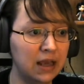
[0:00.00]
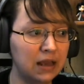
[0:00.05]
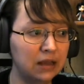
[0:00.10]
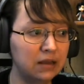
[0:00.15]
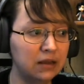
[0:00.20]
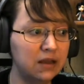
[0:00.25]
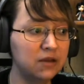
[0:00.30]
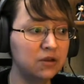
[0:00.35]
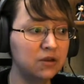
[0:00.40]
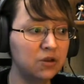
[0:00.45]

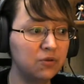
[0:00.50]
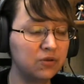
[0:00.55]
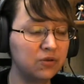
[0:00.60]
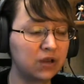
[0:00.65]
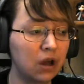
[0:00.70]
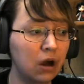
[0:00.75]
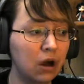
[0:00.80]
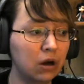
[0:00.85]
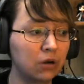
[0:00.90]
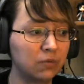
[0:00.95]
Lin Yu's
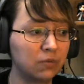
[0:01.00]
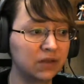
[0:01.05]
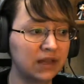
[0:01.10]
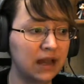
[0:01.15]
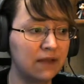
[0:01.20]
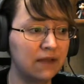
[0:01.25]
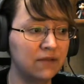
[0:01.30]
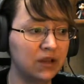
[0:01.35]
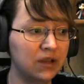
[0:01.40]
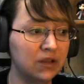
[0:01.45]
heart was
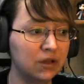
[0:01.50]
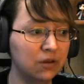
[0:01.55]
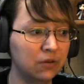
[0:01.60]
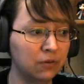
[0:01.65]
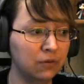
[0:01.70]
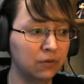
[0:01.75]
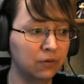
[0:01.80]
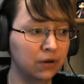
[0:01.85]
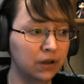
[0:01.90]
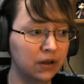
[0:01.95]
heavy
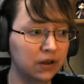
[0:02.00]
too.